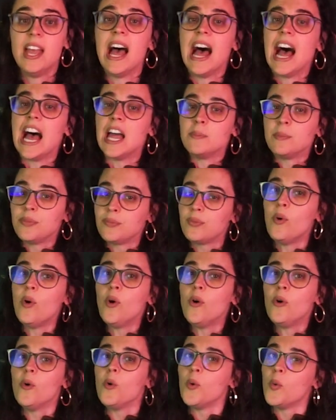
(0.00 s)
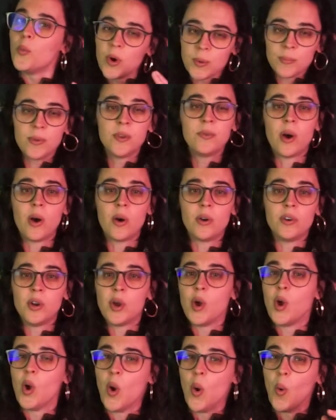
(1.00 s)
And before we move on,
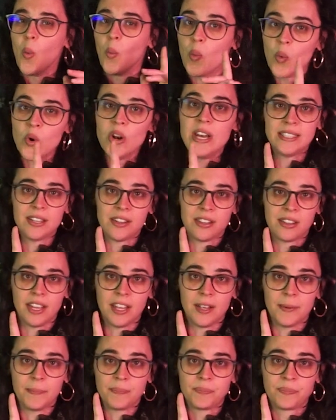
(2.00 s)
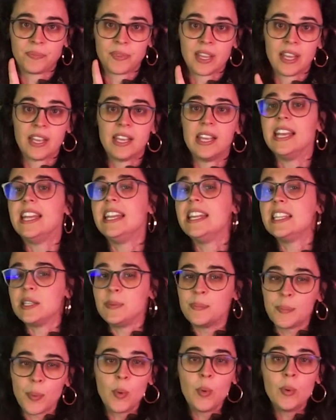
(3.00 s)
one little thing. It is
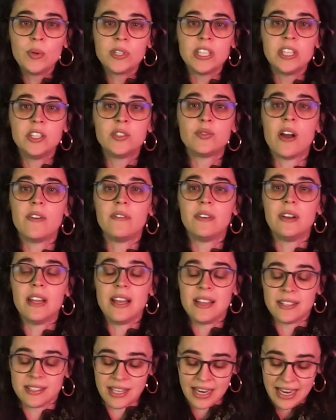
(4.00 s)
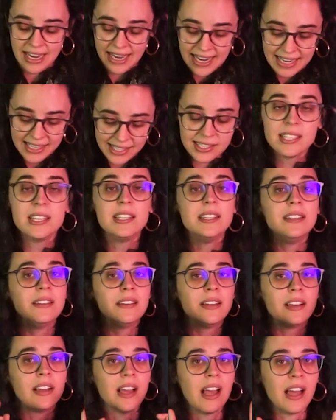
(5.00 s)
important, travelers, listen
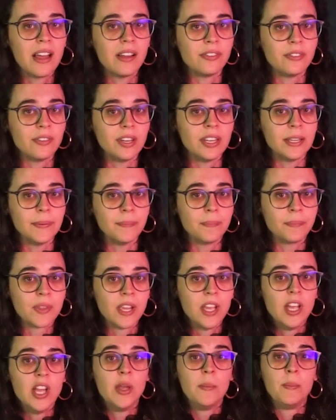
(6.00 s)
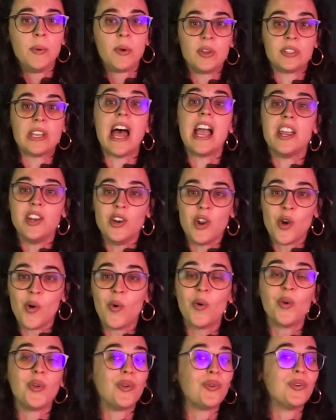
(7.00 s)
carefully, because I
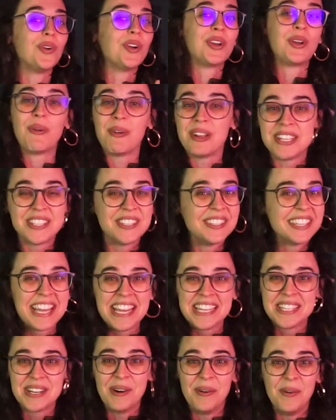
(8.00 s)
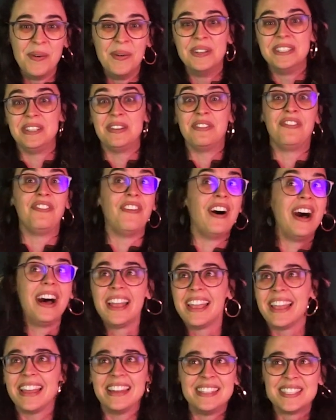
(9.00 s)
know you're going to get all
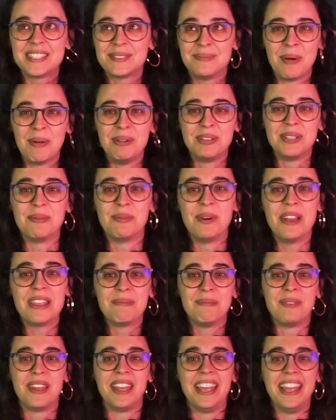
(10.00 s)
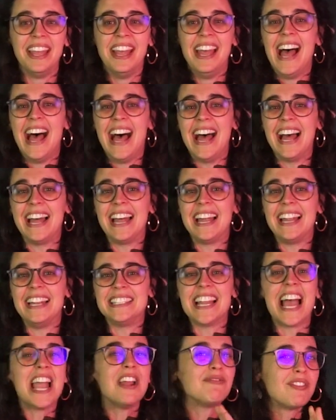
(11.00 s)
defiance mode with me, and
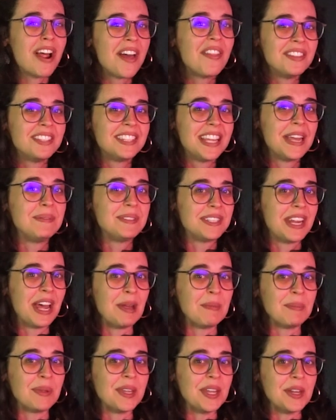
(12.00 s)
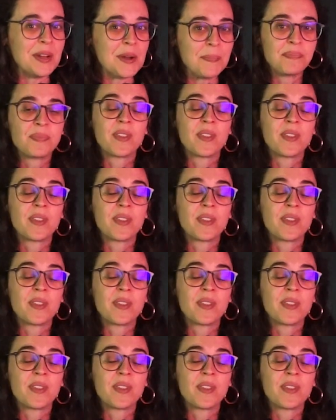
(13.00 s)
I'd rather save time here.